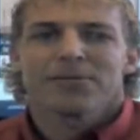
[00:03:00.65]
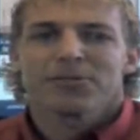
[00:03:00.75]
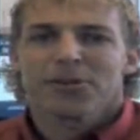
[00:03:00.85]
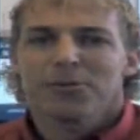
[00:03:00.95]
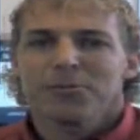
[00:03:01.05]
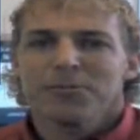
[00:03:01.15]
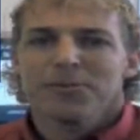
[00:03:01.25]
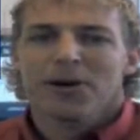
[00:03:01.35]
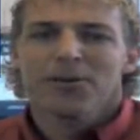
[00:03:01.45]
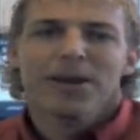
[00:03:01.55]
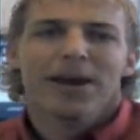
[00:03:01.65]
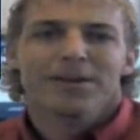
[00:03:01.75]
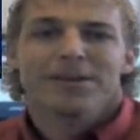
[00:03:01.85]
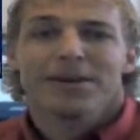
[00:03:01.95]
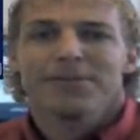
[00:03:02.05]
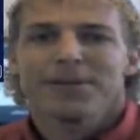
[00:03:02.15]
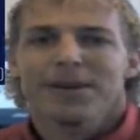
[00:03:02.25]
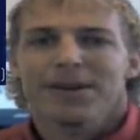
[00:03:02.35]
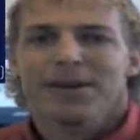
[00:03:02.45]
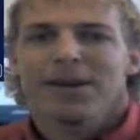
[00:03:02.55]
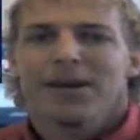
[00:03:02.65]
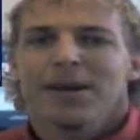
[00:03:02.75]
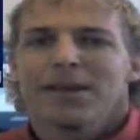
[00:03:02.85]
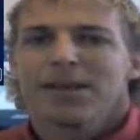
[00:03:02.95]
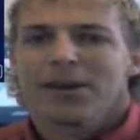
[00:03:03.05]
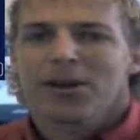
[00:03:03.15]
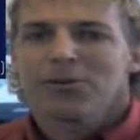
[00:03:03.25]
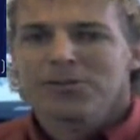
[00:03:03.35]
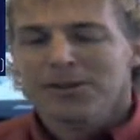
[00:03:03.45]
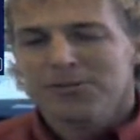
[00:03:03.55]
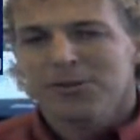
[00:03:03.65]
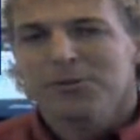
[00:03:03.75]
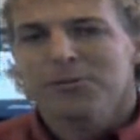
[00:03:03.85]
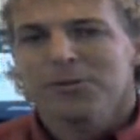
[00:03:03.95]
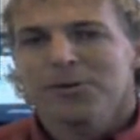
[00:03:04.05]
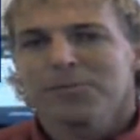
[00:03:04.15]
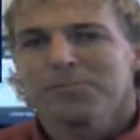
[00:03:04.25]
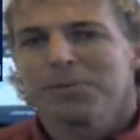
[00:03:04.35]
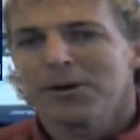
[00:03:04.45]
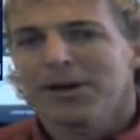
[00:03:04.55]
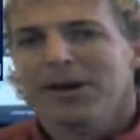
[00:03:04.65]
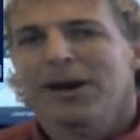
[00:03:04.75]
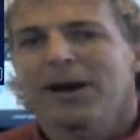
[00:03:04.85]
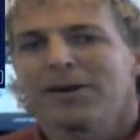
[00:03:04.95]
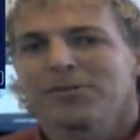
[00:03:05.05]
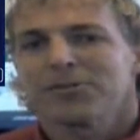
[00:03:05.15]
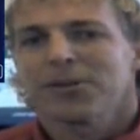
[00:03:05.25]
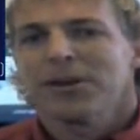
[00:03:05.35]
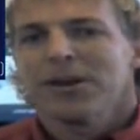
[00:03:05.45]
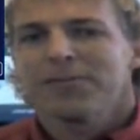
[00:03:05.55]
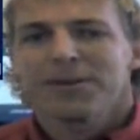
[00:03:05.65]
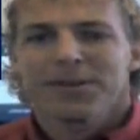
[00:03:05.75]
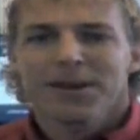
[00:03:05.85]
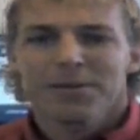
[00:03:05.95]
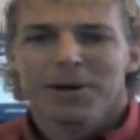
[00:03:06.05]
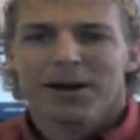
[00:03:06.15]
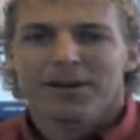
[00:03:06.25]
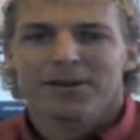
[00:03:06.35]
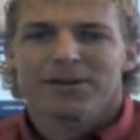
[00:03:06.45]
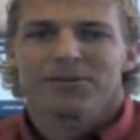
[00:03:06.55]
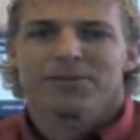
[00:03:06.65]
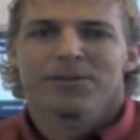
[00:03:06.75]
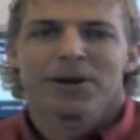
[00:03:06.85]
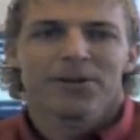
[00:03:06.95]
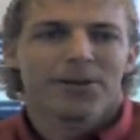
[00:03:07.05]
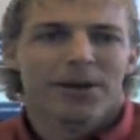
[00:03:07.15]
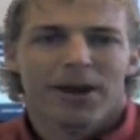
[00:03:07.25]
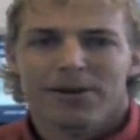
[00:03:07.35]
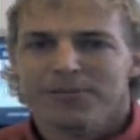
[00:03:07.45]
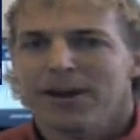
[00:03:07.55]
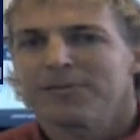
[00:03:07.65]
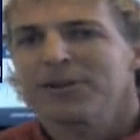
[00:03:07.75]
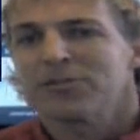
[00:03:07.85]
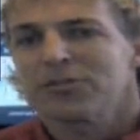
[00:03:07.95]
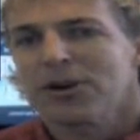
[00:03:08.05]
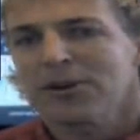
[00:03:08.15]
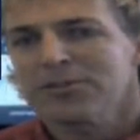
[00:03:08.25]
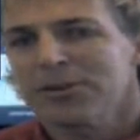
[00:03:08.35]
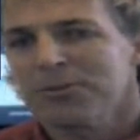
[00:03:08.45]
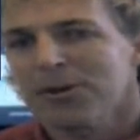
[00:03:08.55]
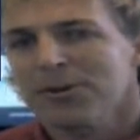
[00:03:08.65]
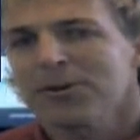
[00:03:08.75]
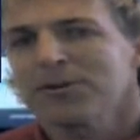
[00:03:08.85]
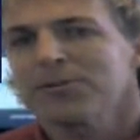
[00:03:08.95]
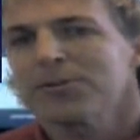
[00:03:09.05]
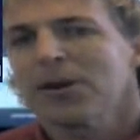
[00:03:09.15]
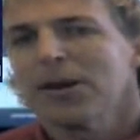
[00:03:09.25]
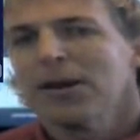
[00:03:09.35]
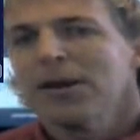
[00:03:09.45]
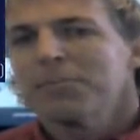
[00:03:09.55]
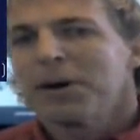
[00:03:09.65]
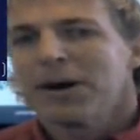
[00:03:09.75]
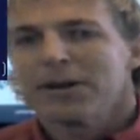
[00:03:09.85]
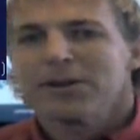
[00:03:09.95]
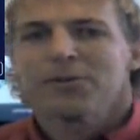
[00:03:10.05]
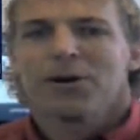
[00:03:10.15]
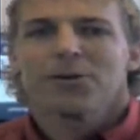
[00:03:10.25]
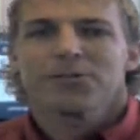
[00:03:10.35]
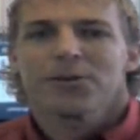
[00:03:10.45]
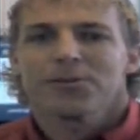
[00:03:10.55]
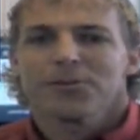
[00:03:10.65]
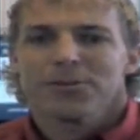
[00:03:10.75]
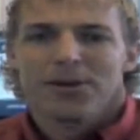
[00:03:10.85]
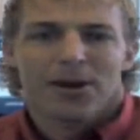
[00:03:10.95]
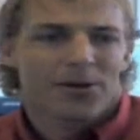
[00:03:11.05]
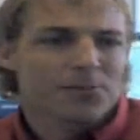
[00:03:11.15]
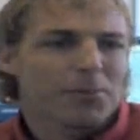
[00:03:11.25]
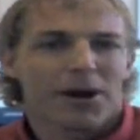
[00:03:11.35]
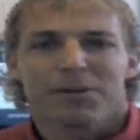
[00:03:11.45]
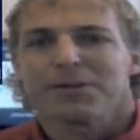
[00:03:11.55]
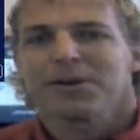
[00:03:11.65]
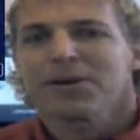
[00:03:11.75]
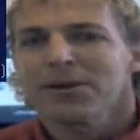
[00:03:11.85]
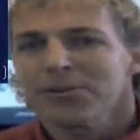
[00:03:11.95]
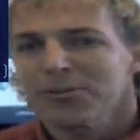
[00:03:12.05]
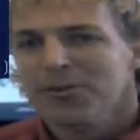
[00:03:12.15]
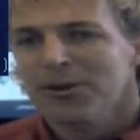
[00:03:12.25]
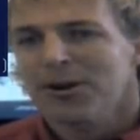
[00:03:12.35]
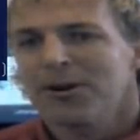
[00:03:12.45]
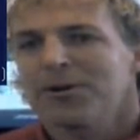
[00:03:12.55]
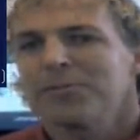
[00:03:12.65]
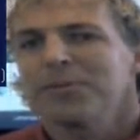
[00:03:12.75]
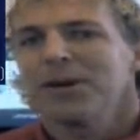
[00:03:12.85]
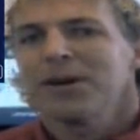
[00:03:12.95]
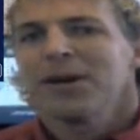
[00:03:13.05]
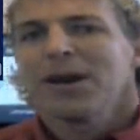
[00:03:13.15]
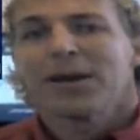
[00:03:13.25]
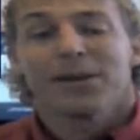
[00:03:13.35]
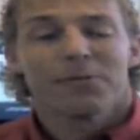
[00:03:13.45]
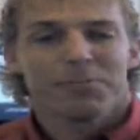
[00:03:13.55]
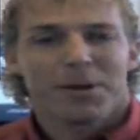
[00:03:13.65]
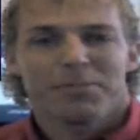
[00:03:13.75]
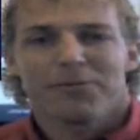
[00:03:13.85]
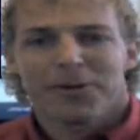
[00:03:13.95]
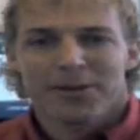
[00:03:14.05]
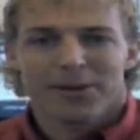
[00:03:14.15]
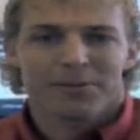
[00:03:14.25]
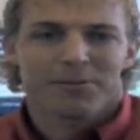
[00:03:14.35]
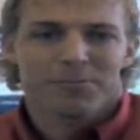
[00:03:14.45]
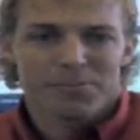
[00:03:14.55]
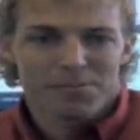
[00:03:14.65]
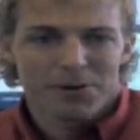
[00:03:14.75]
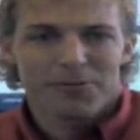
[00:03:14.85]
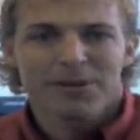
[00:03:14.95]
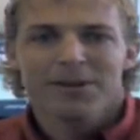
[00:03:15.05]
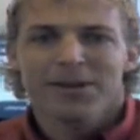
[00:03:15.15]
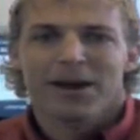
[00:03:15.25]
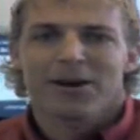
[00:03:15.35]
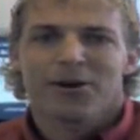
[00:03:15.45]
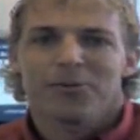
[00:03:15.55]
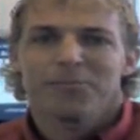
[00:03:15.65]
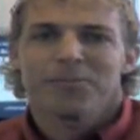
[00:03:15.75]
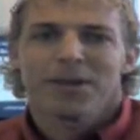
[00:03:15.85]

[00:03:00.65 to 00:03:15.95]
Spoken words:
of all the activity that goes into building a house. If you think about it, you not only have to have construction workers, but you also are buying materials for a home, and then when people finally move into that home,